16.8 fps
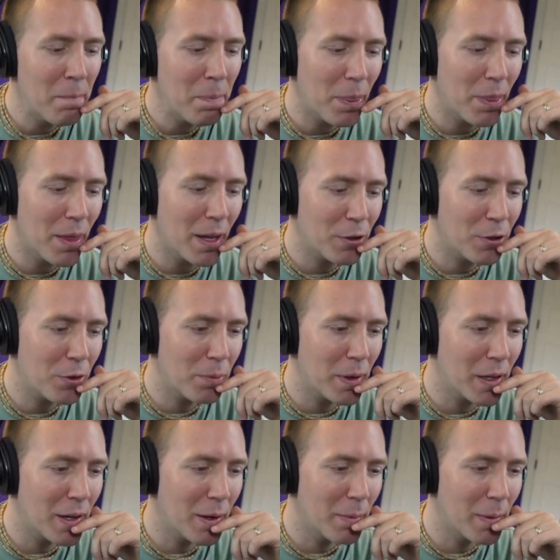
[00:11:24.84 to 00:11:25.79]
and that should
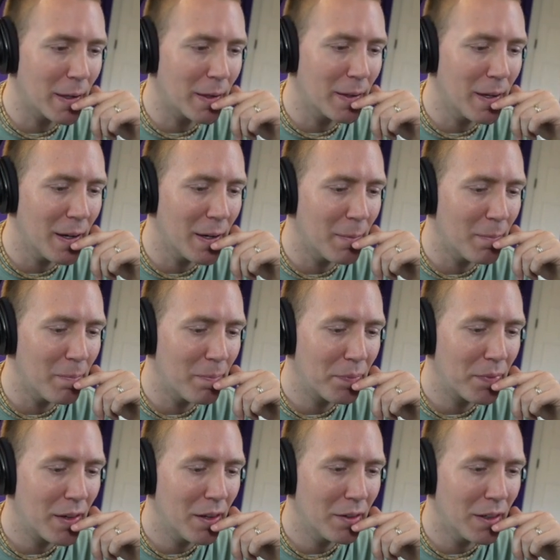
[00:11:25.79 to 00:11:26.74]
be coming um,
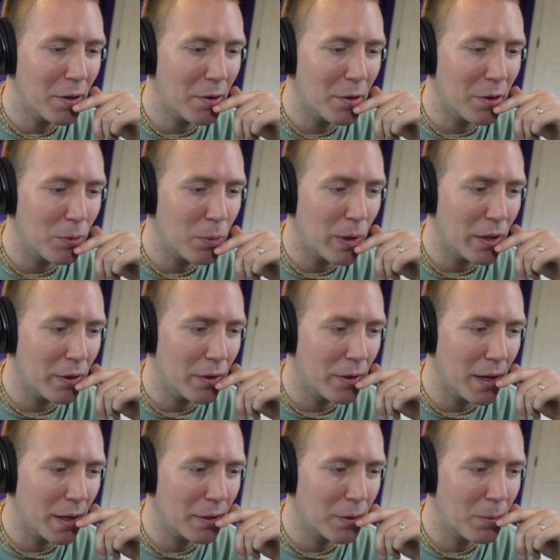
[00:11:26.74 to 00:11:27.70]
later this week or
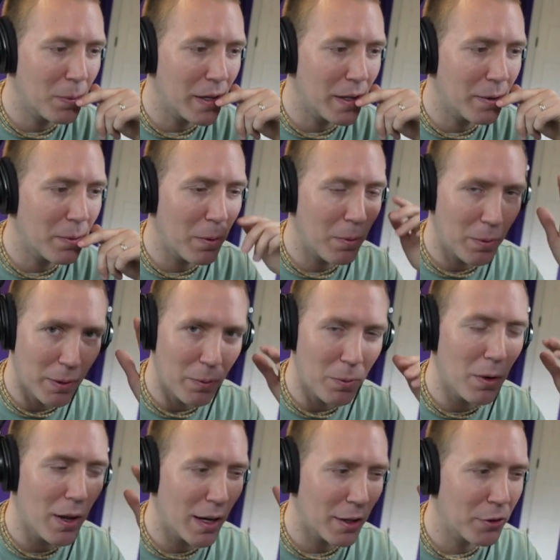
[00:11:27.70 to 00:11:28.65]
next week where we
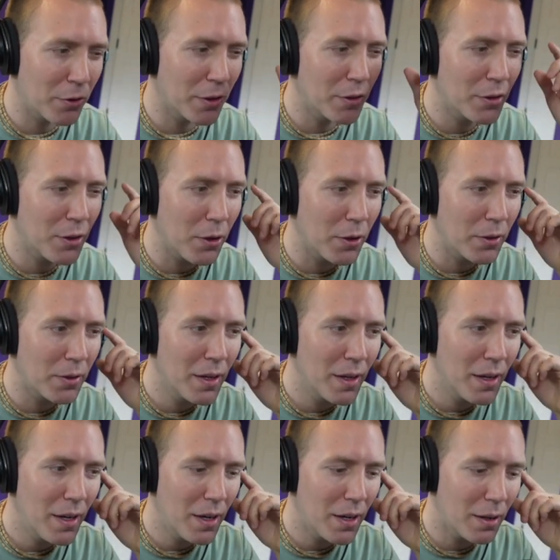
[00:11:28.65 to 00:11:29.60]
will actually start
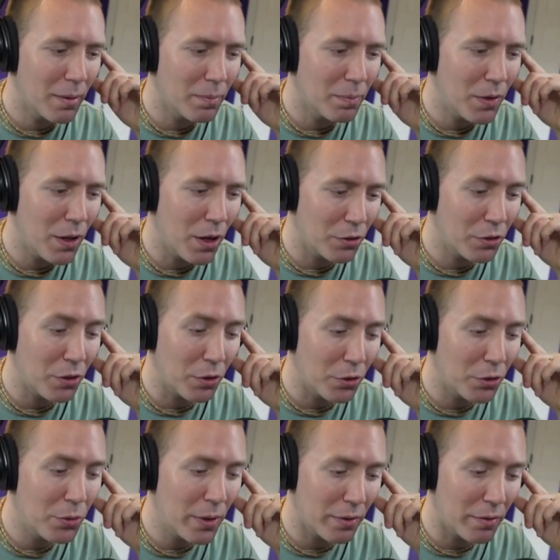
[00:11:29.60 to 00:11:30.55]
um, I'll
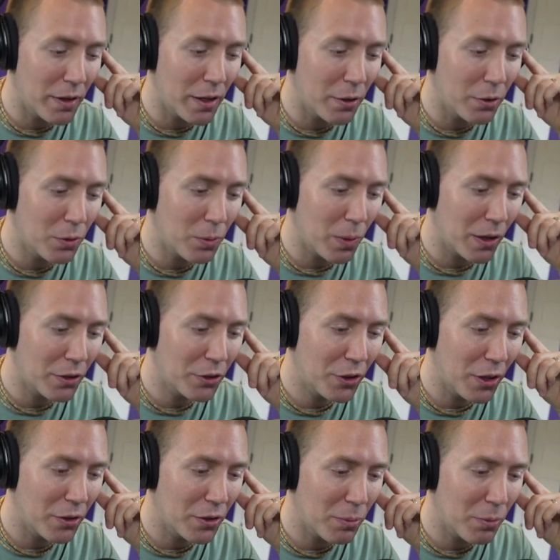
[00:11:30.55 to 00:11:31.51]
start doing videos where I
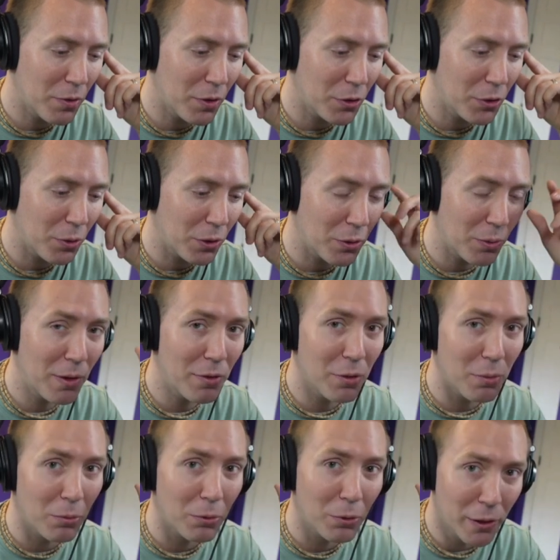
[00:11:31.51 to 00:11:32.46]
share some of your stories. We have
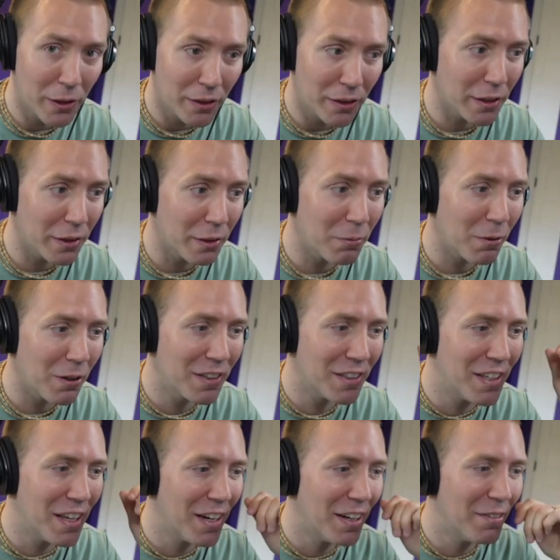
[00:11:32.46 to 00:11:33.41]
some really good
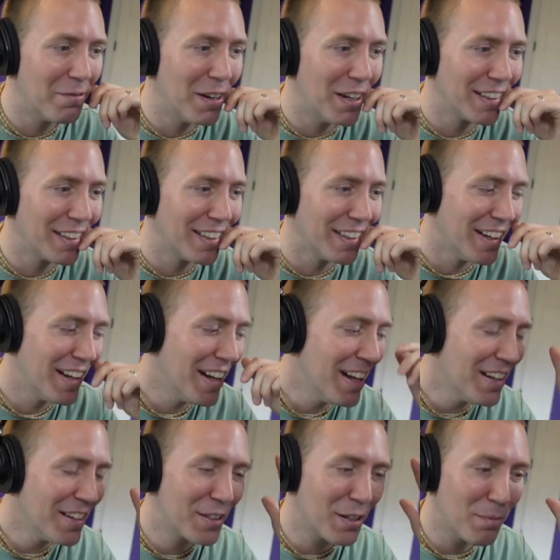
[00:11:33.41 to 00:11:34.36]
ones that have been cool.
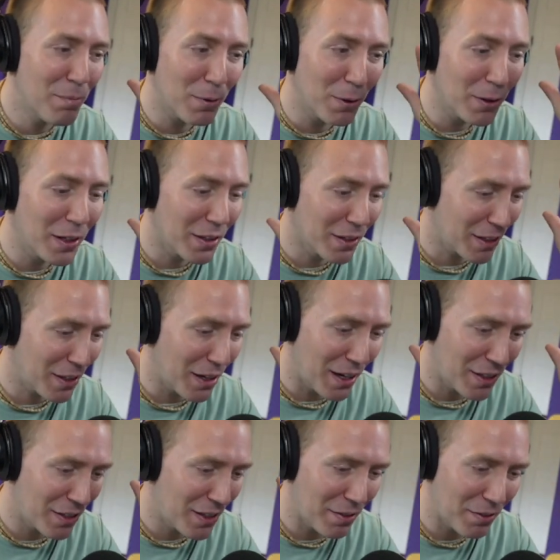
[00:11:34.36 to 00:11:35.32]
some really like
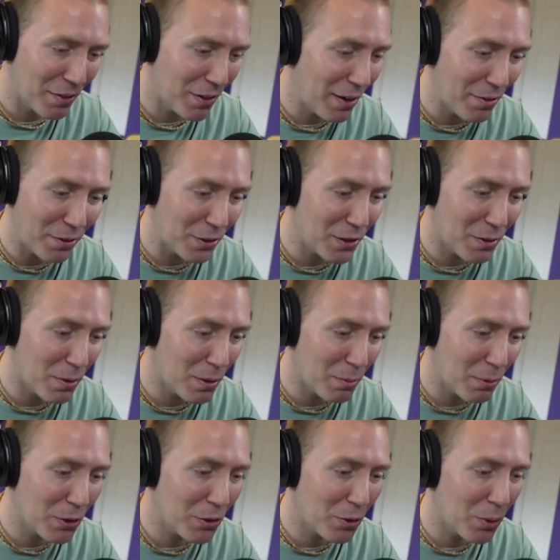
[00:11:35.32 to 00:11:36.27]
I just have to laugh because some of
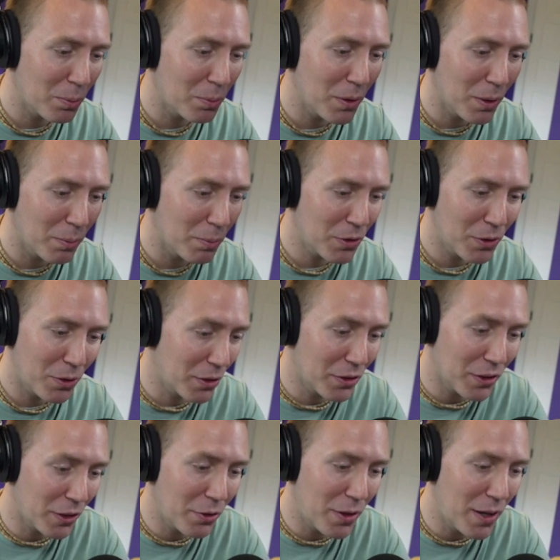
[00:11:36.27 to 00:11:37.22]
them are so absurd.
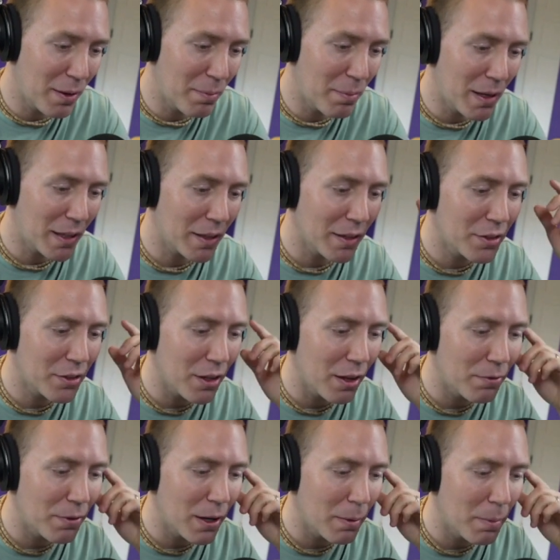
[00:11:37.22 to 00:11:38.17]
It's like you can't make this
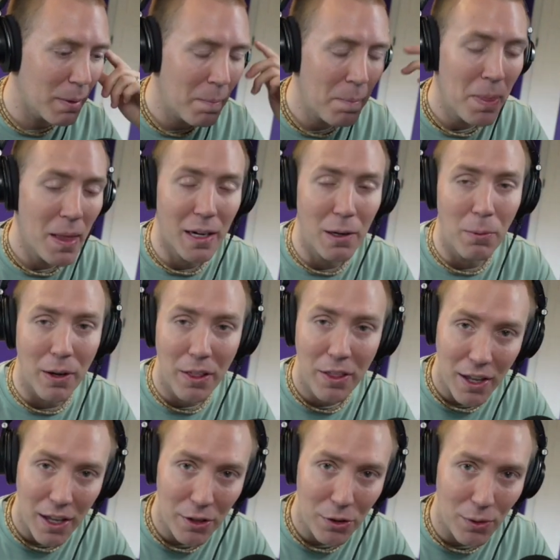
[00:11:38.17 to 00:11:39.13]
stuff up. Anyway,
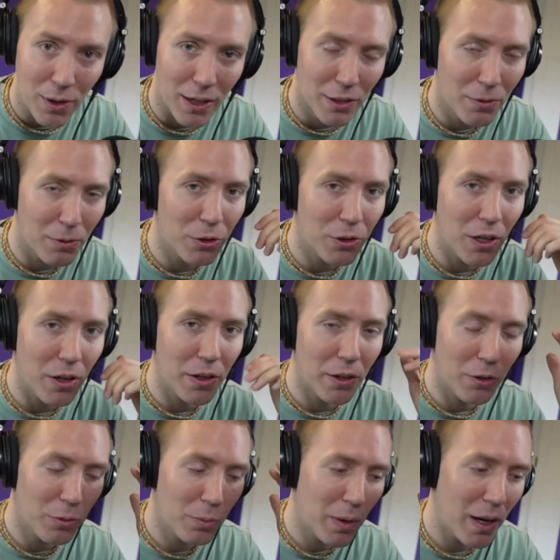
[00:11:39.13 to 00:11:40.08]
thank you guys for sharing
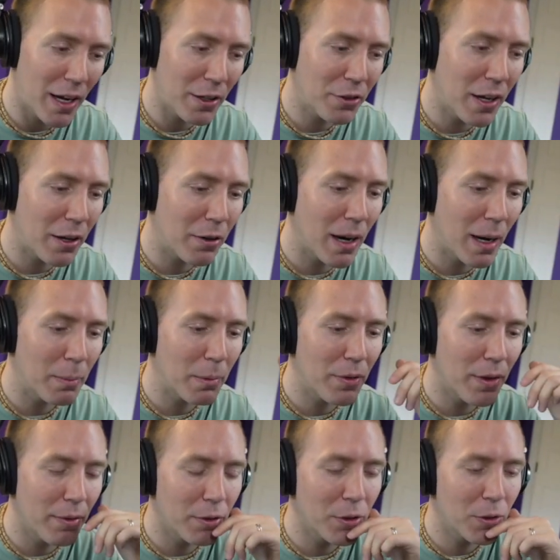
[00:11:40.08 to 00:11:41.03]
yours. Put hashtag grabbed if
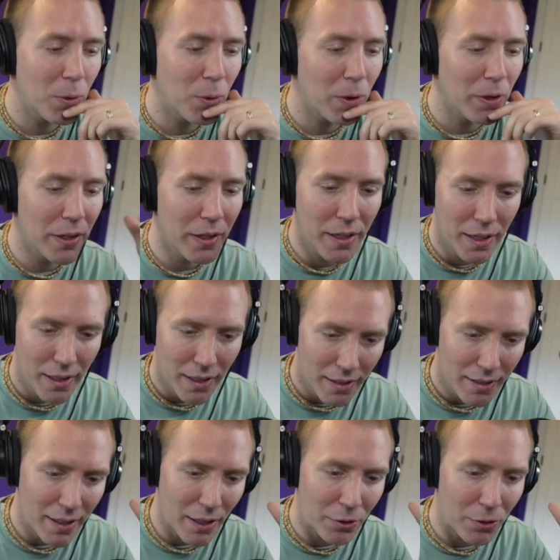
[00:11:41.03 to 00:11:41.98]
you have a story.
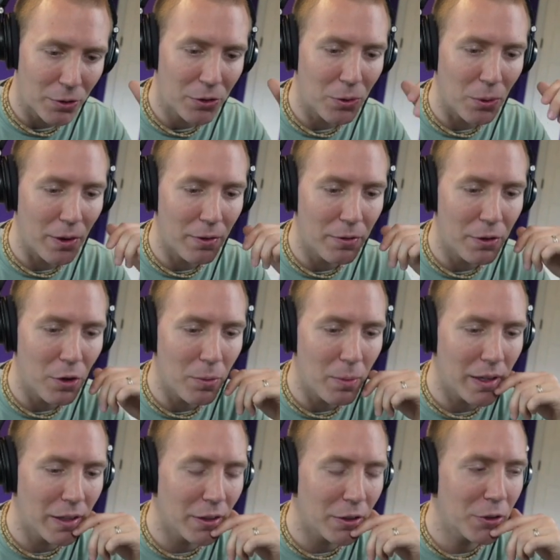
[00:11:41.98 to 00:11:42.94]
Tell your story if you don't
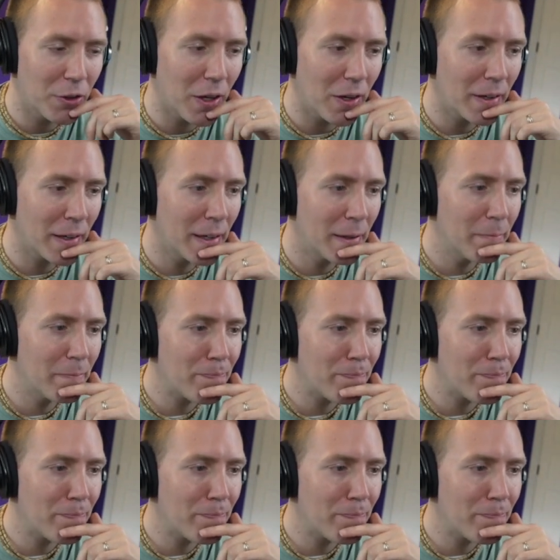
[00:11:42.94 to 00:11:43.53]
mind us sharing it.